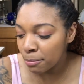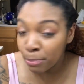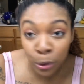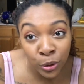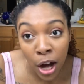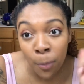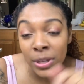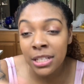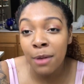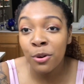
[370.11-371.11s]
booed up with
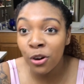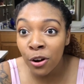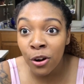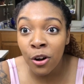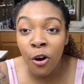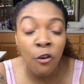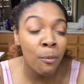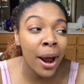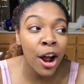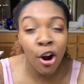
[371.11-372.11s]
some girl over
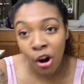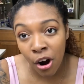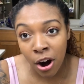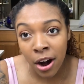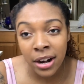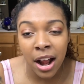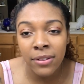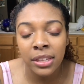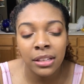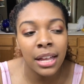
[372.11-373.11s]
by a car and
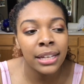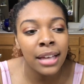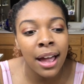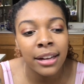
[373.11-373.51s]
everything like that.